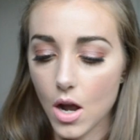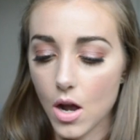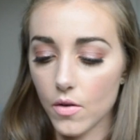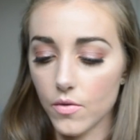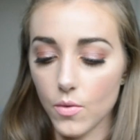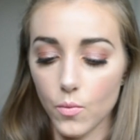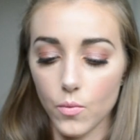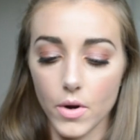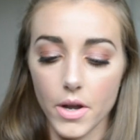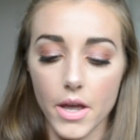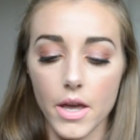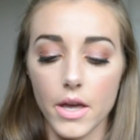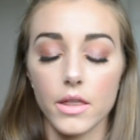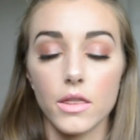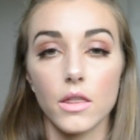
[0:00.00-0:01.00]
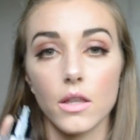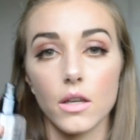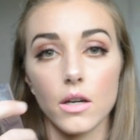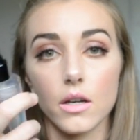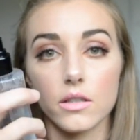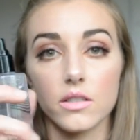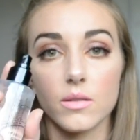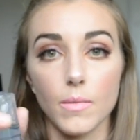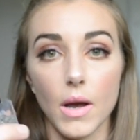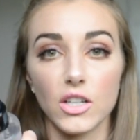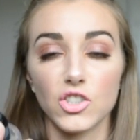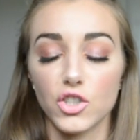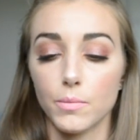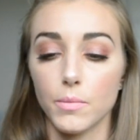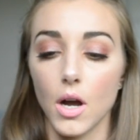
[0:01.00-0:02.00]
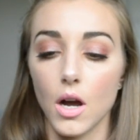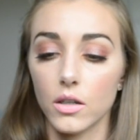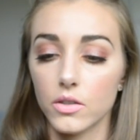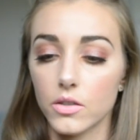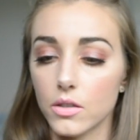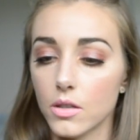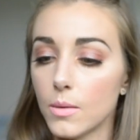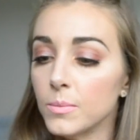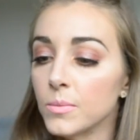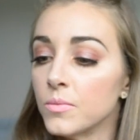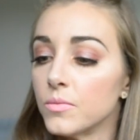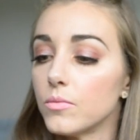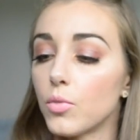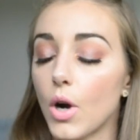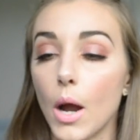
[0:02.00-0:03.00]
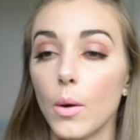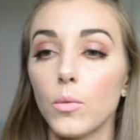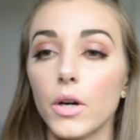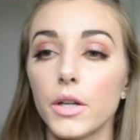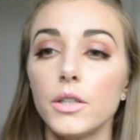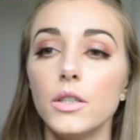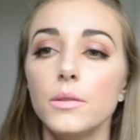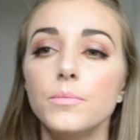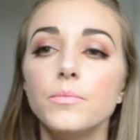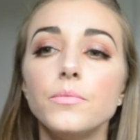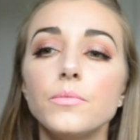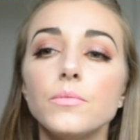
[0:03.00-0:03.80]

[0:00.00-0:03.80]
off with the Smashbox Prime Water.